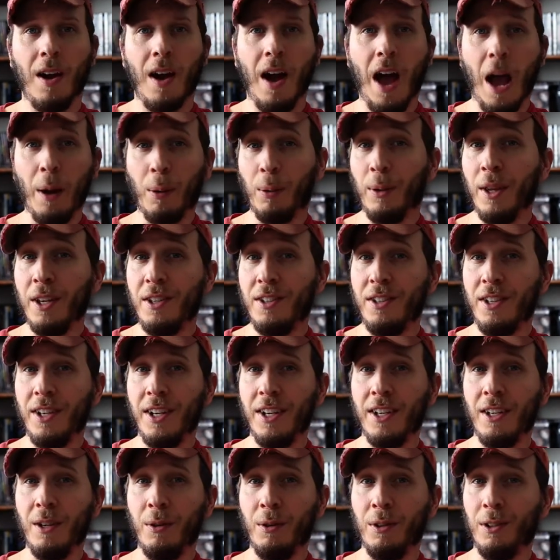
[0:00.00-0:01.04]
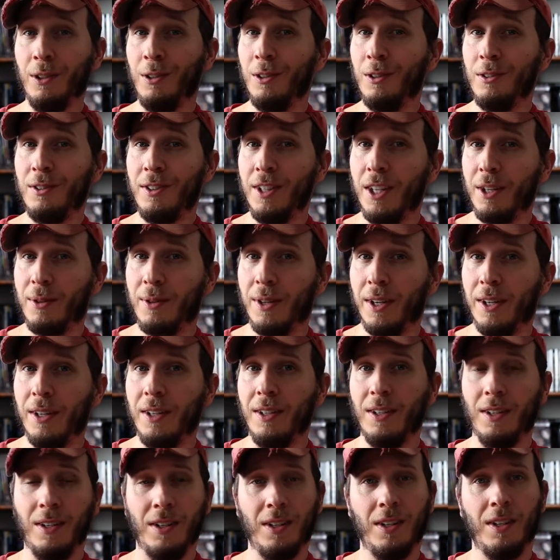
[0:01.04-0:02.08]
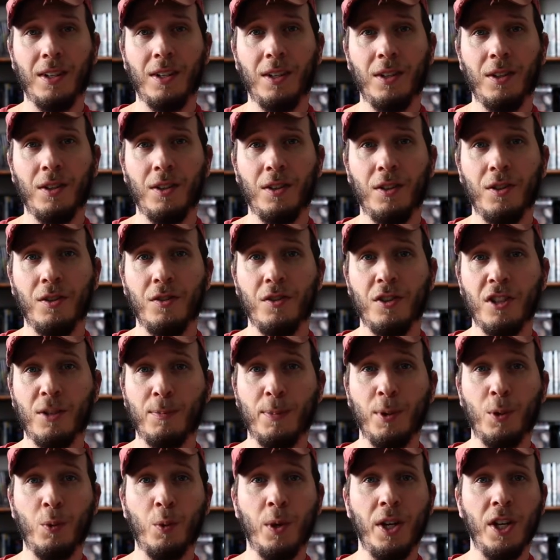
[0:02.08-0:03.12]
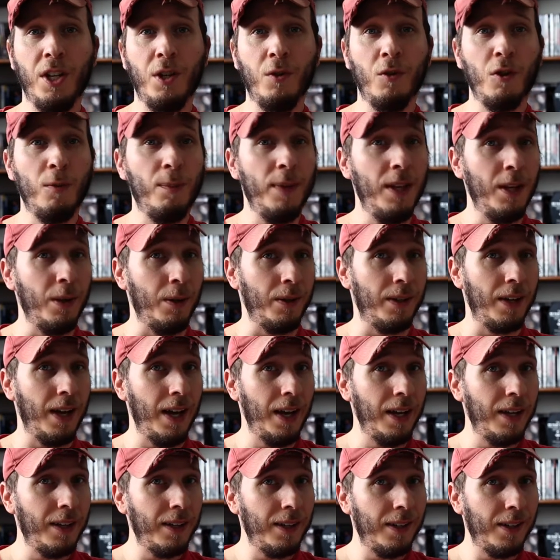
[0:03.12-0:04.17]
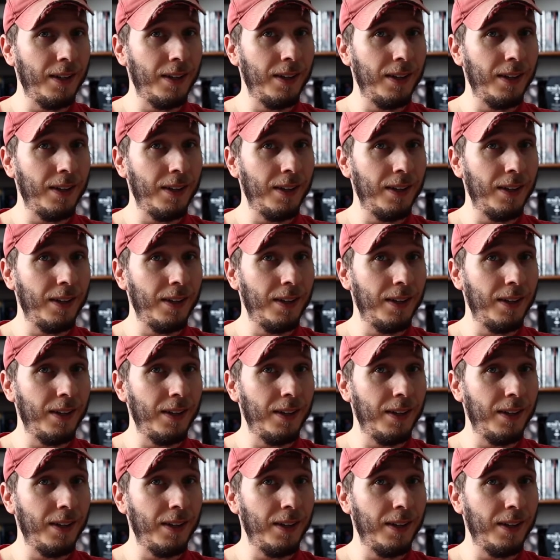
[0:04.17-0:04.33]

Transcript: I will let you in on a little secret, just between you and me, okay?